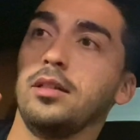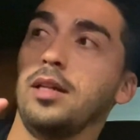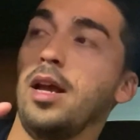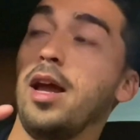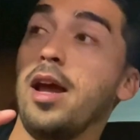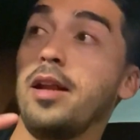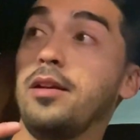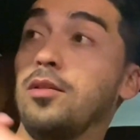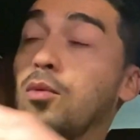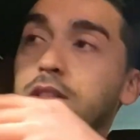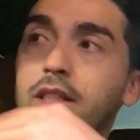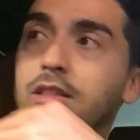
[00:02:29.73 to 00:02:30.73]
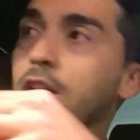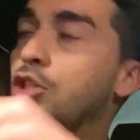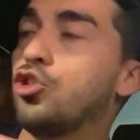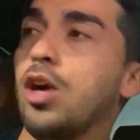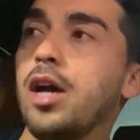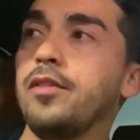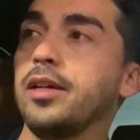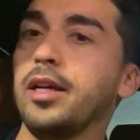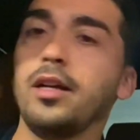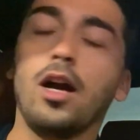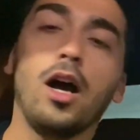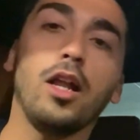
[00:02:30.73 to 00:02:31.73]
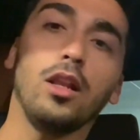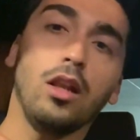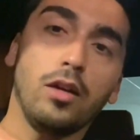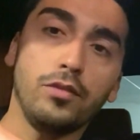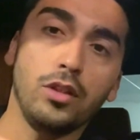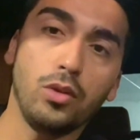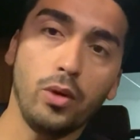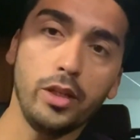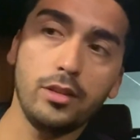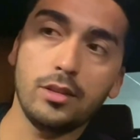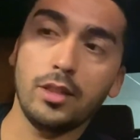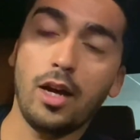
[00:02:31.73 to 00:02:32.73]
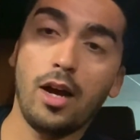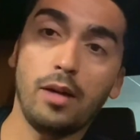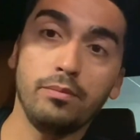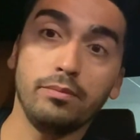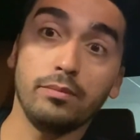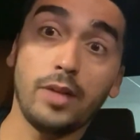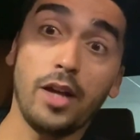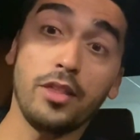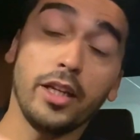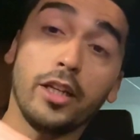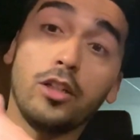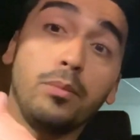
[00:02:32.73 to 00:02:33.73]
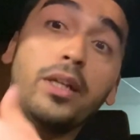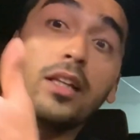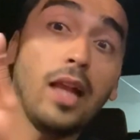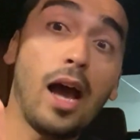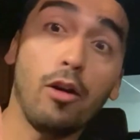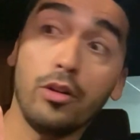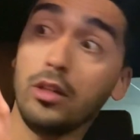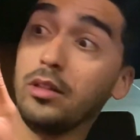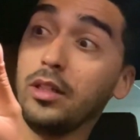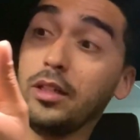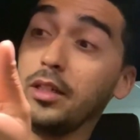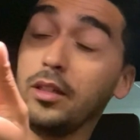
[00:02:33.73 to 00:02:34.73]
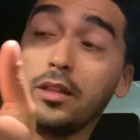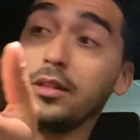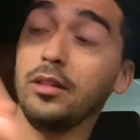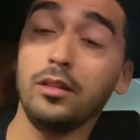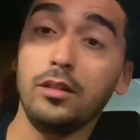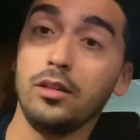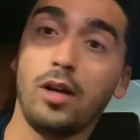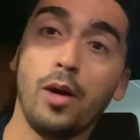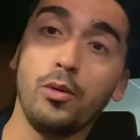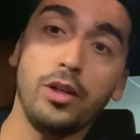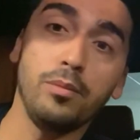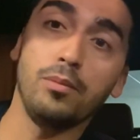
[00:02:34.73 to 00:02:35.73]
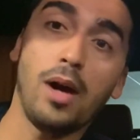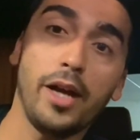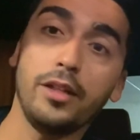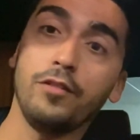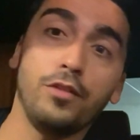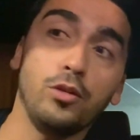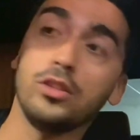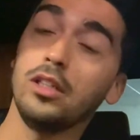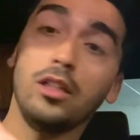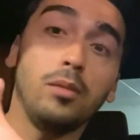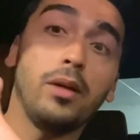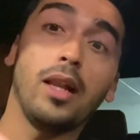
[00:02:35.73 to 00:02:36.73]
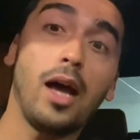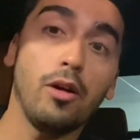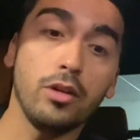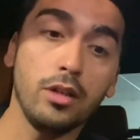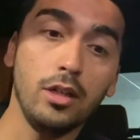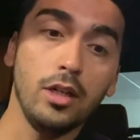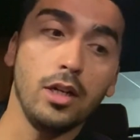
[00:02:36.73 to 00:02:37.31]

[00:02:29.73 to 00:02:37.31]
And once I started driving it, I love the noise. I think it could be louder. I wouldn't mind if it was a little bit louder.